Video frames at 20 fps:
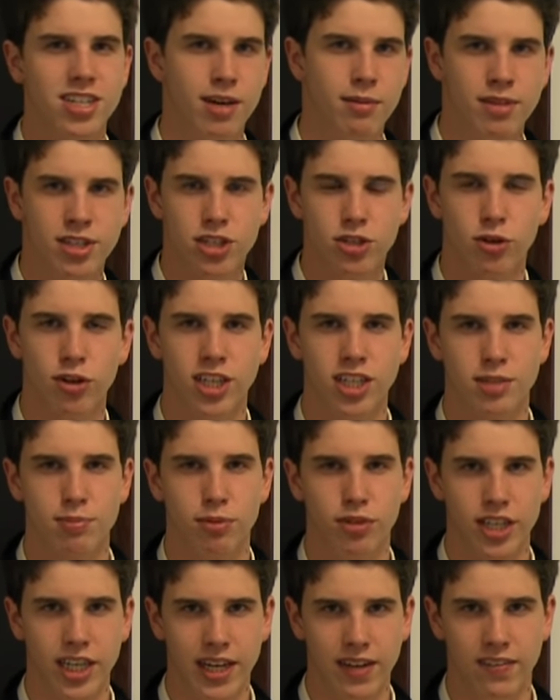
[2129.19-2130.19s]
Some historians
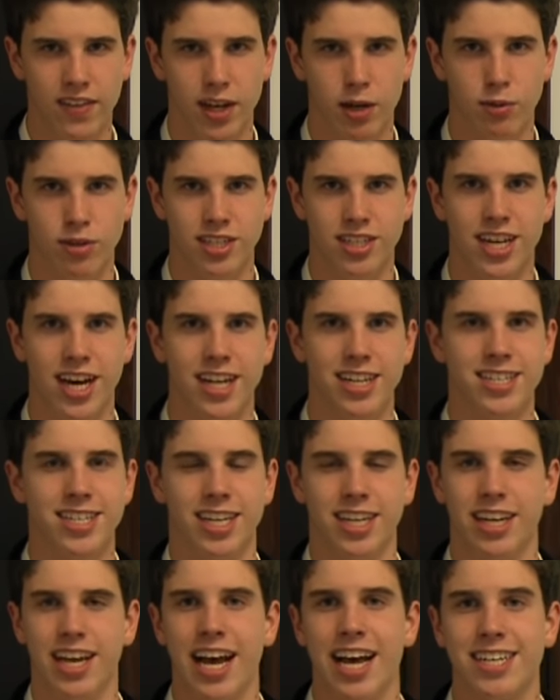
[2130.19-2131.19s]
believe that it was not
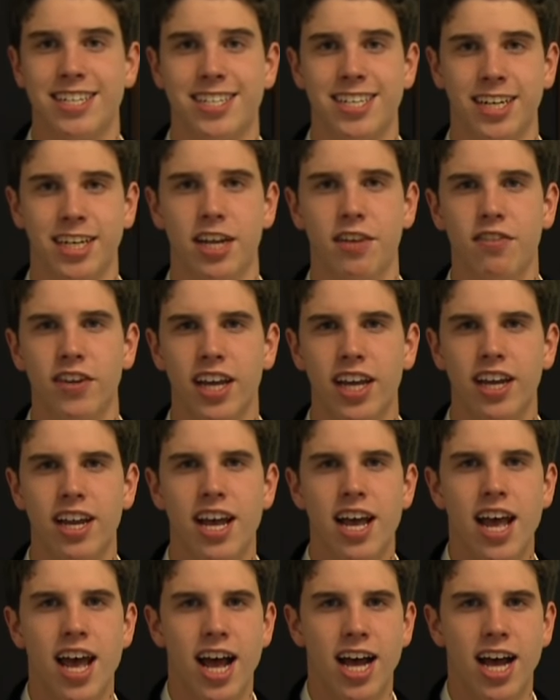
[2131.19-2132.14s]
as significant